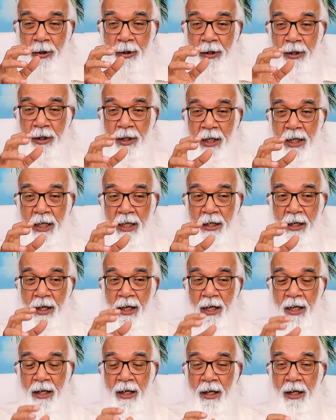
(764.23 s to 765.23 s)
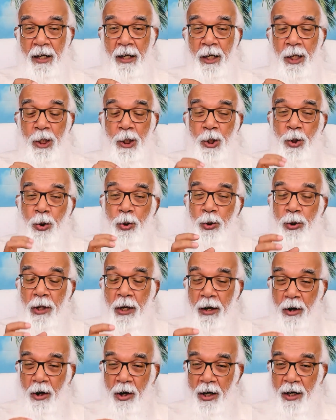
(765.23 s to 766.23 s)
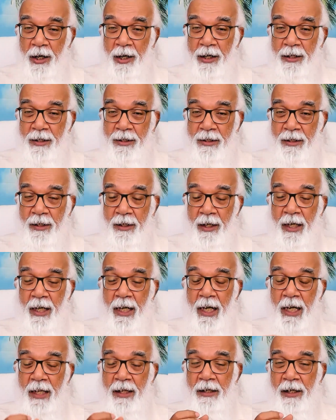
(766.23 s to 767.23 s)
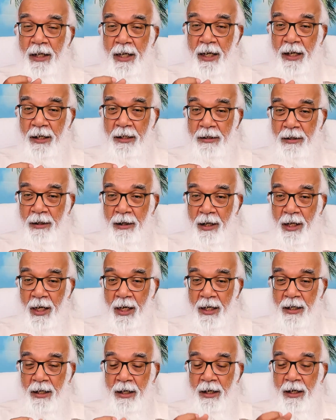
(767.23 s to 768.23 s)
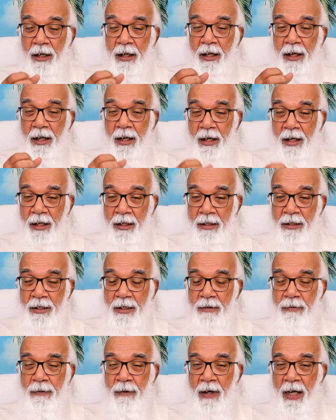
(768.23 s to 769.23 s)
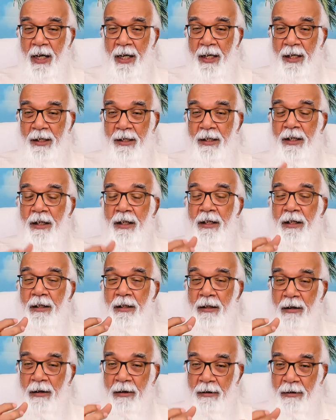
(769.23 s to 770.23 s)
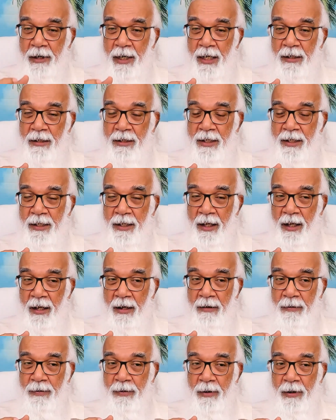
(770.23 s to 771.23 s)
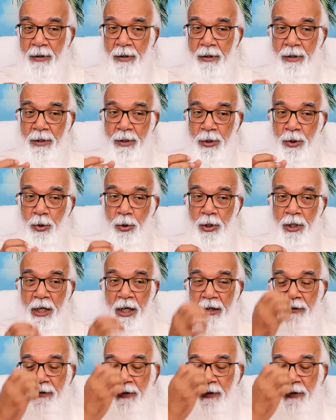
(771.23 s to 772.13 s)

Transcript: directly, through the knowledge, in the intellect, let us find the real self so that